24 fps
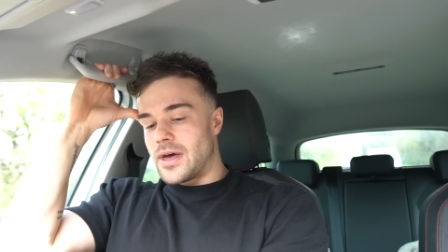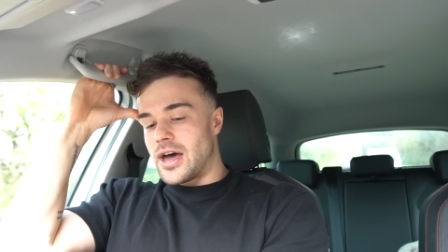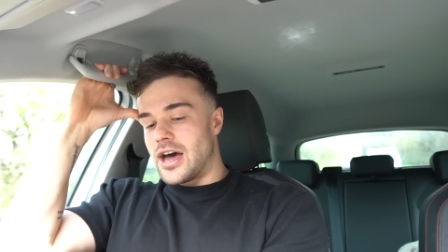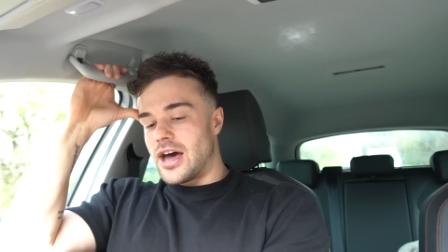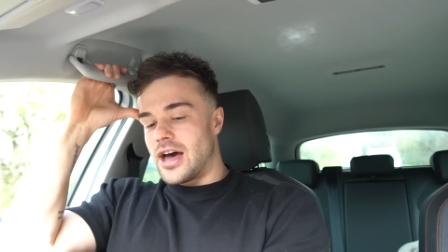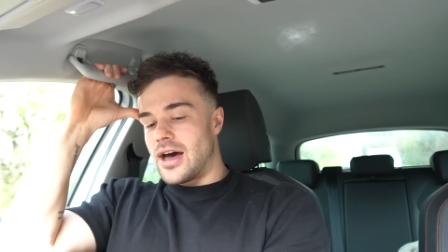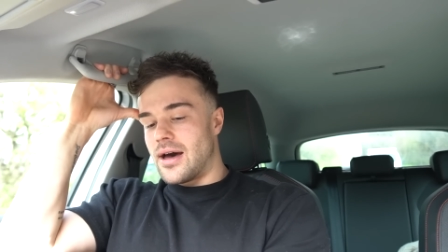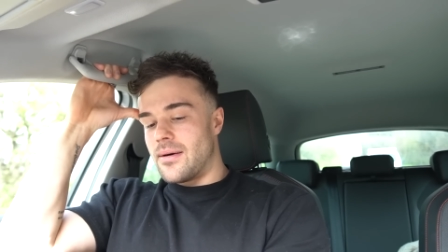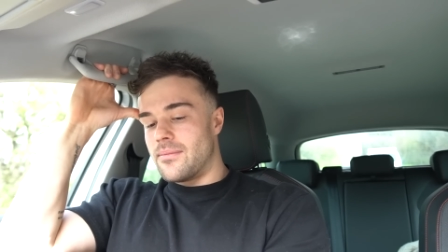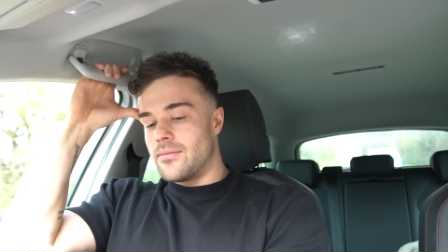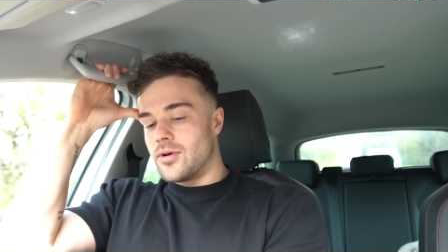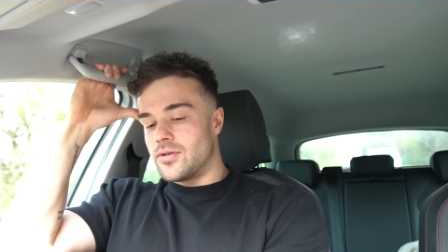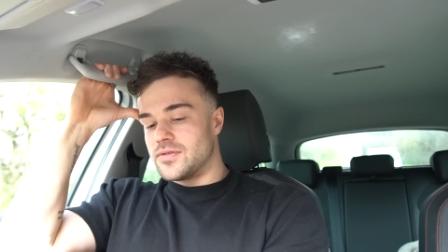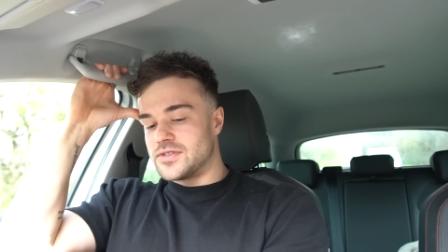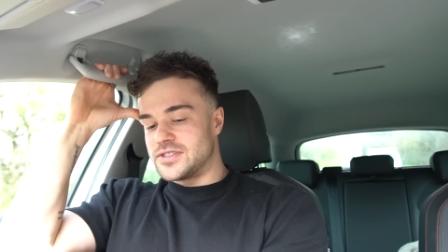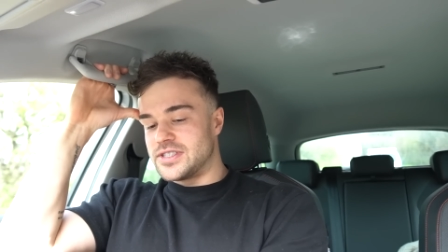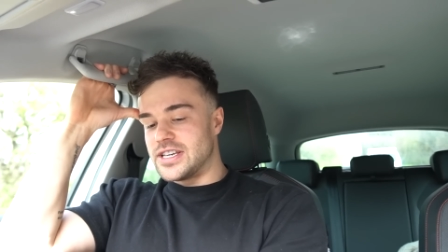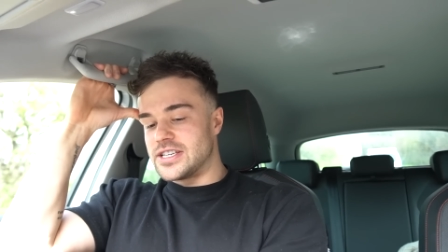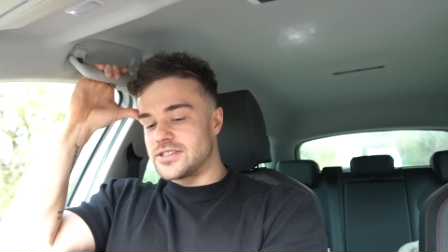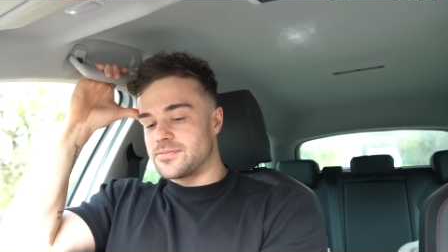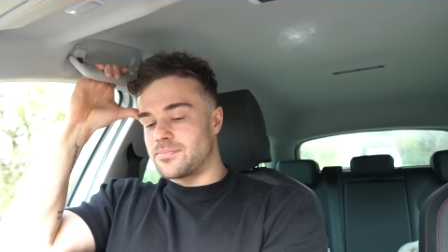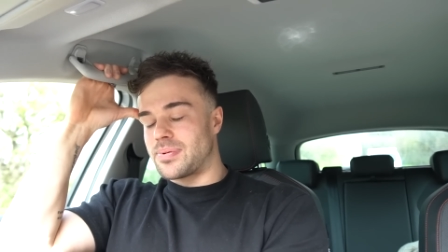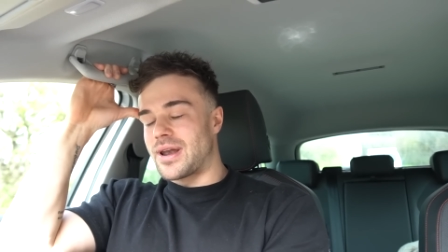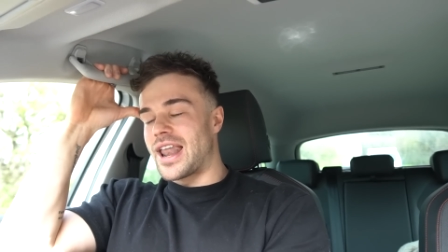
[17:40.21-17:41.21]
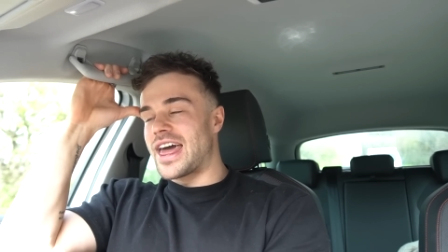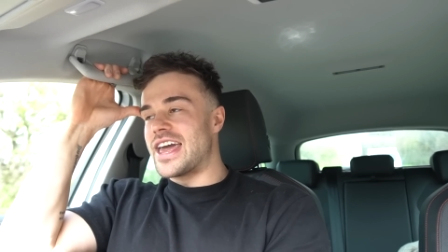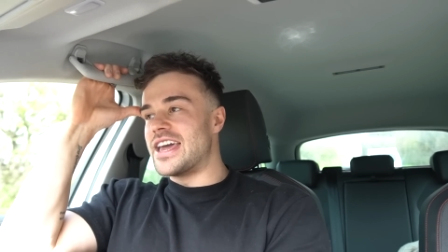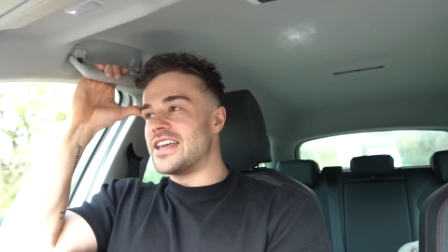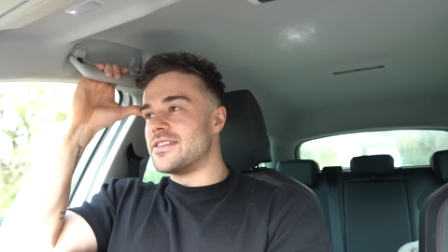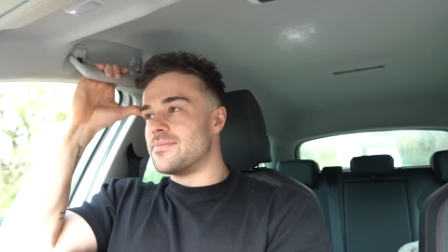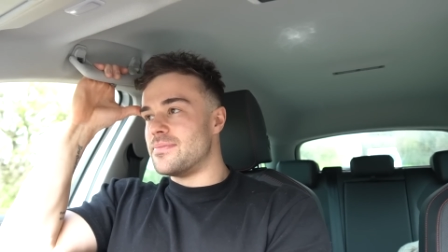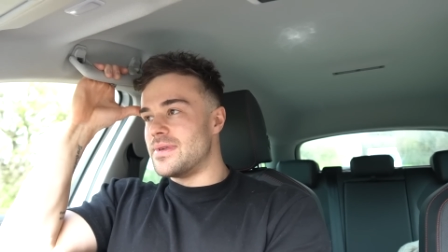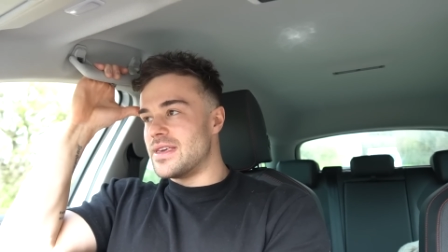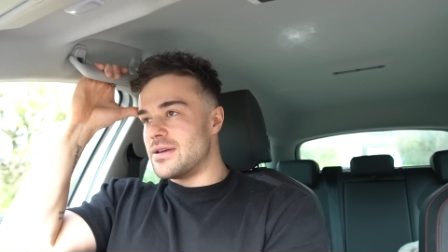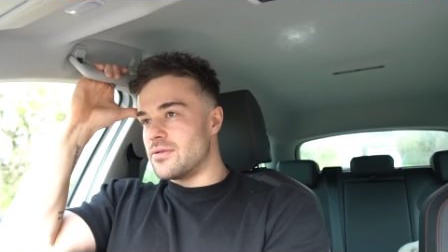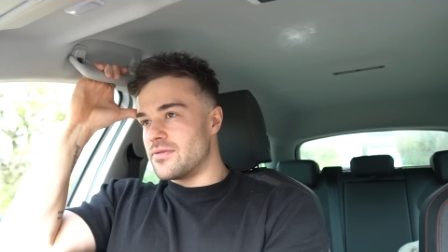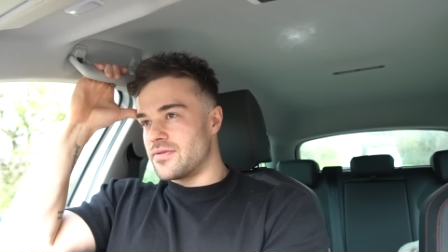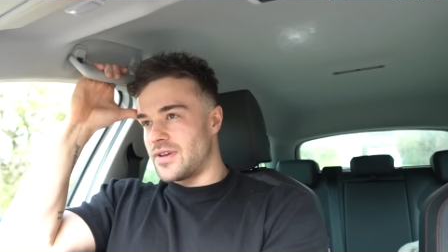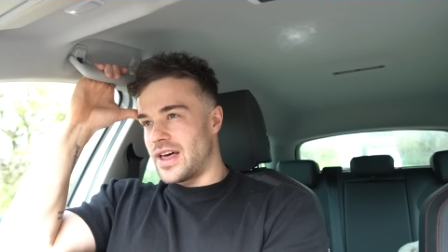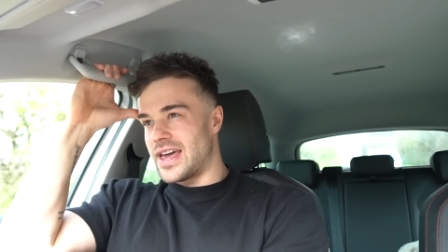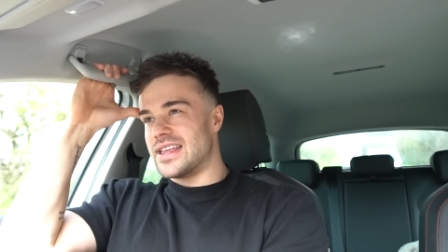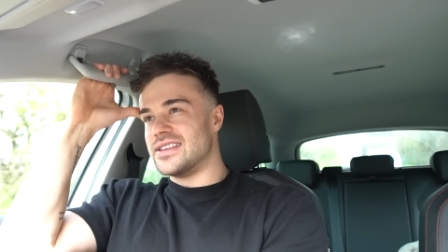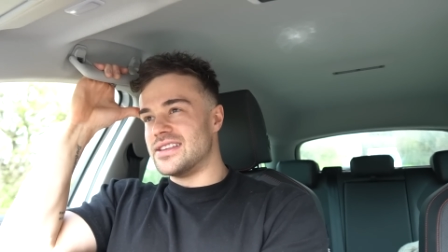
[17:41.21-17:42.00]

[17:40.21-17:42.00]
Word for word: Um, obviously, it's plagued me with like